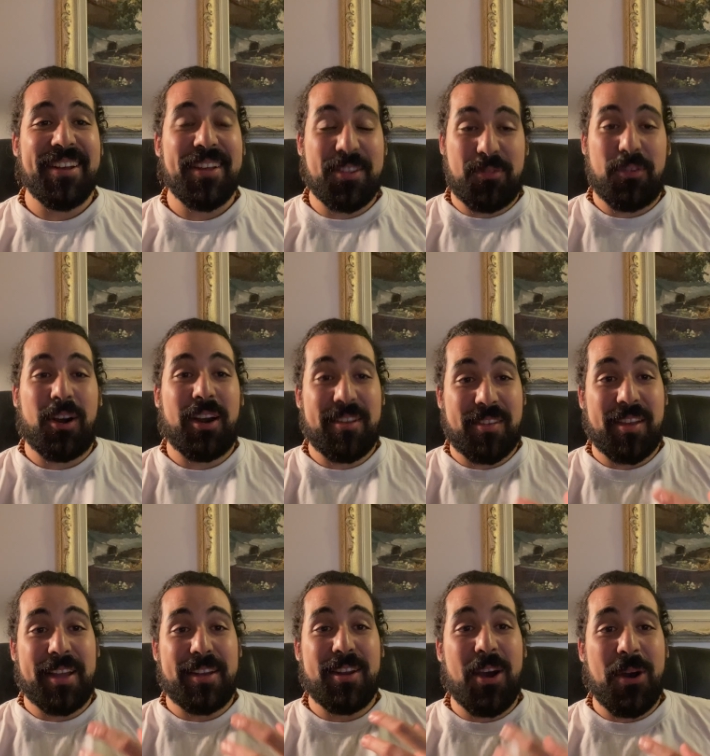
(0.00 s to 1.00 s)
As far as
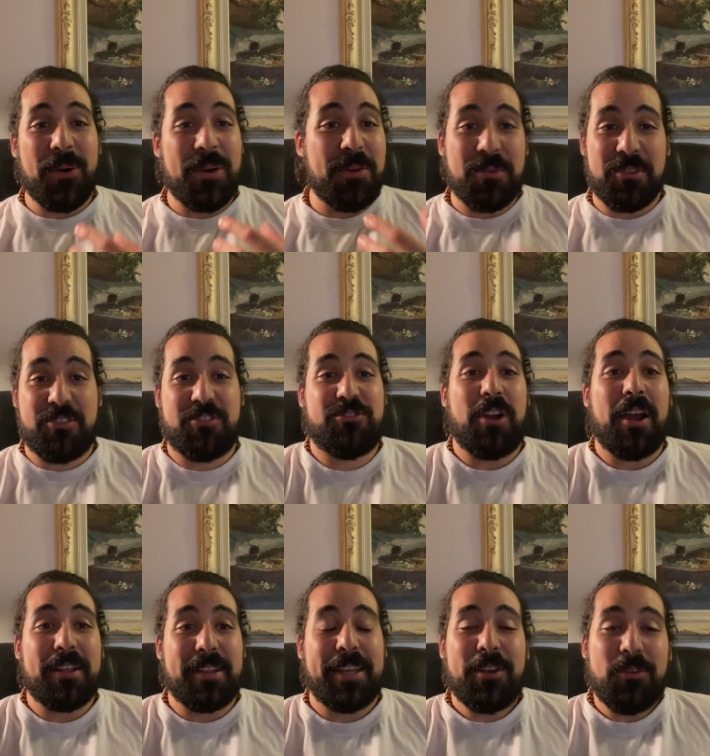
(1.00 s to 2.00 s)
I know, he was
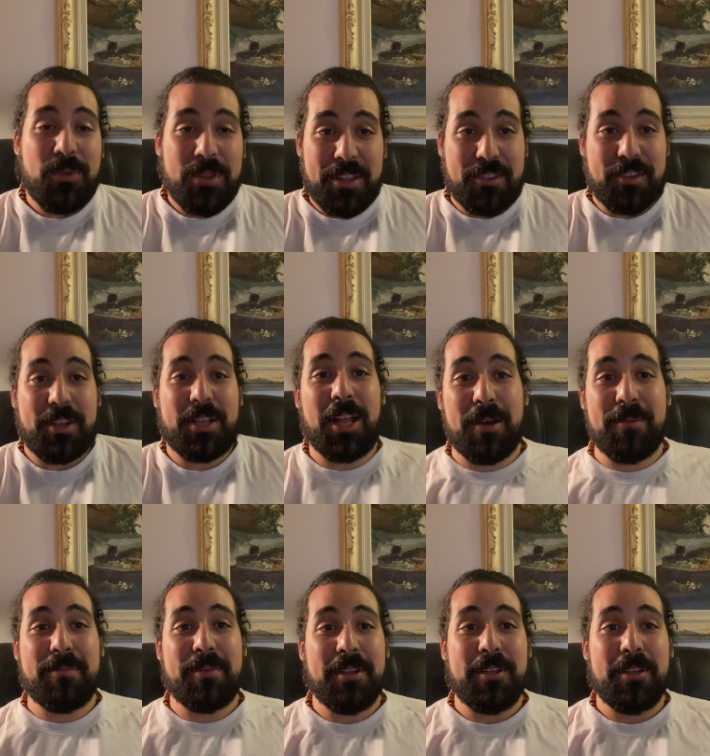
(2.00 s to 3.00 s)
struggling with his
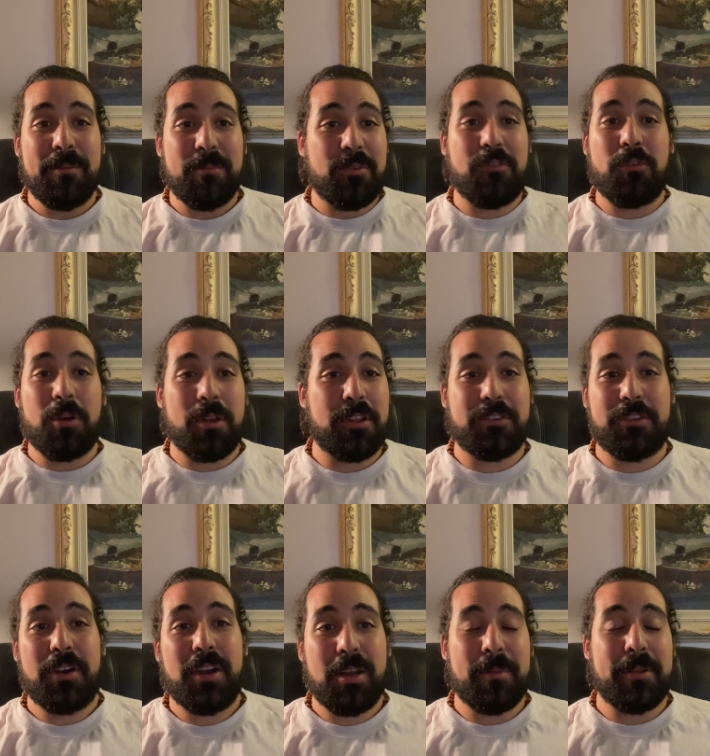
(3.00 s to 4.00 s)
club before the
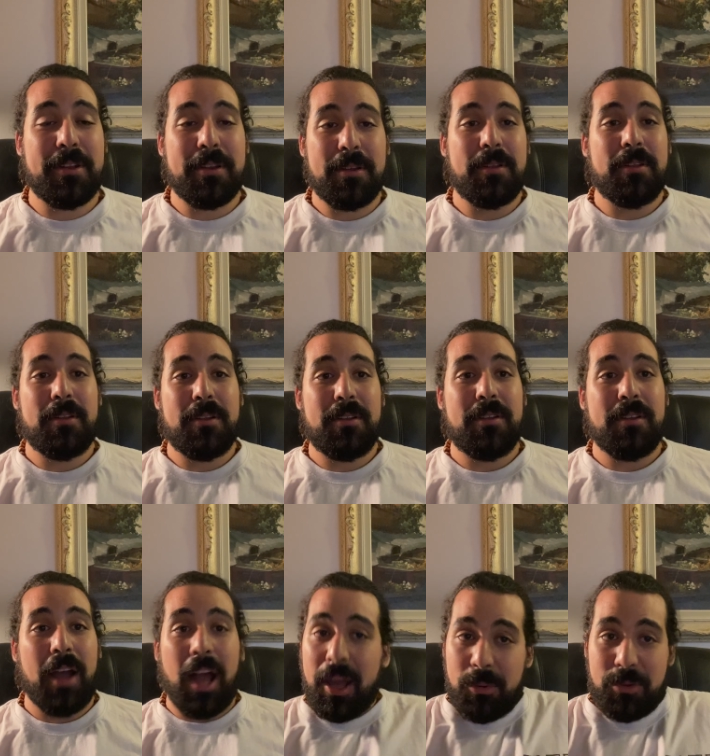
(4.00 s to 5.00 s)
tournament.
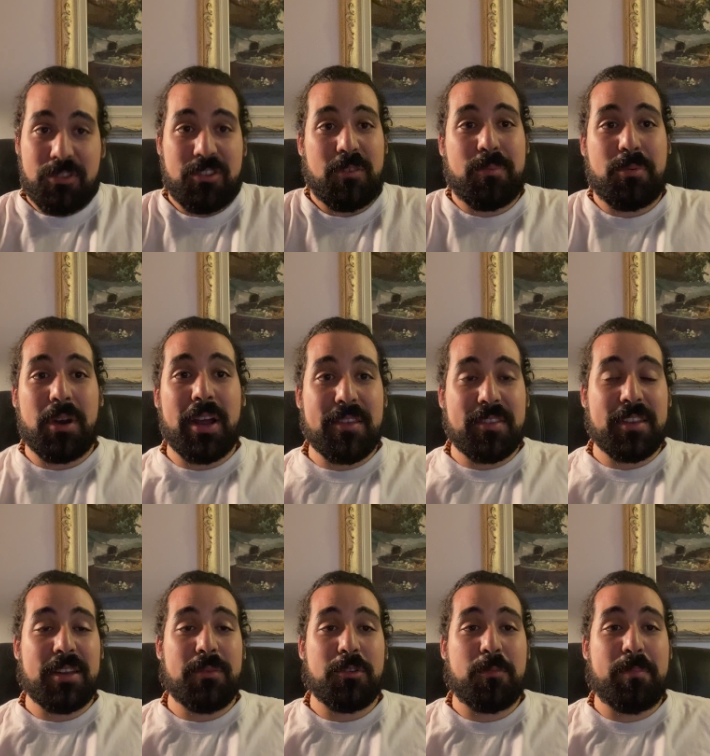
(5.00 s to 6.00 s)
I was surprised that
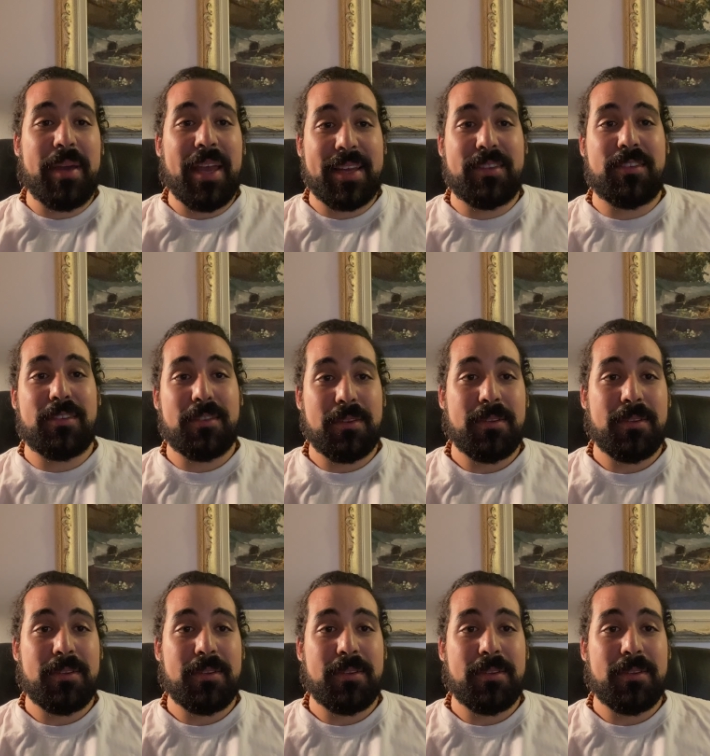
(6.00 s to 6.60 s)
he was picked.